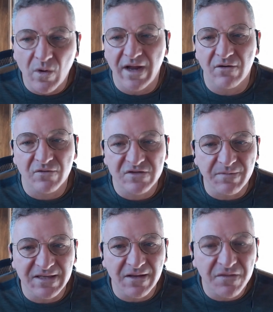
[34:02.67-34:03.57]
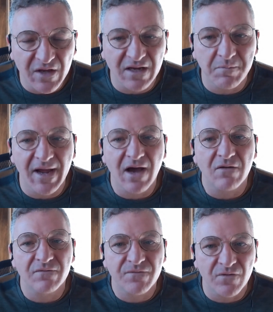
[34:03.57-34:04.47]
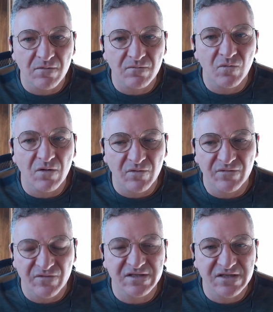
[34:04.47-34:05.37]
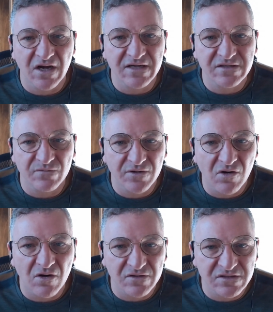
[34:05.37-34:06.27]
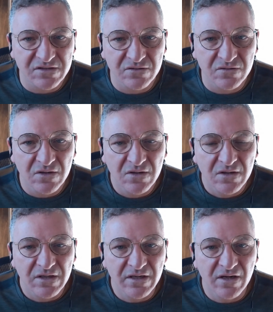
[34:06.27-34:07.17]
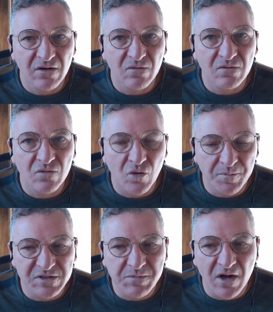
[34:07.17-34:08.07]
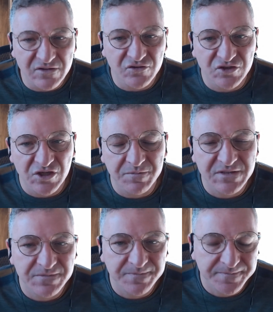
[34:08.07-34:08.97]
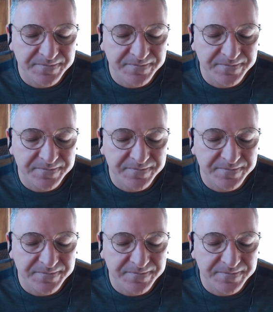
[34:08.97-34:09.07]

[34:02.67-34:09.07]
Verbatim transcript: away or something to think about from what we've discussed in regards to you know corporate sponsorships.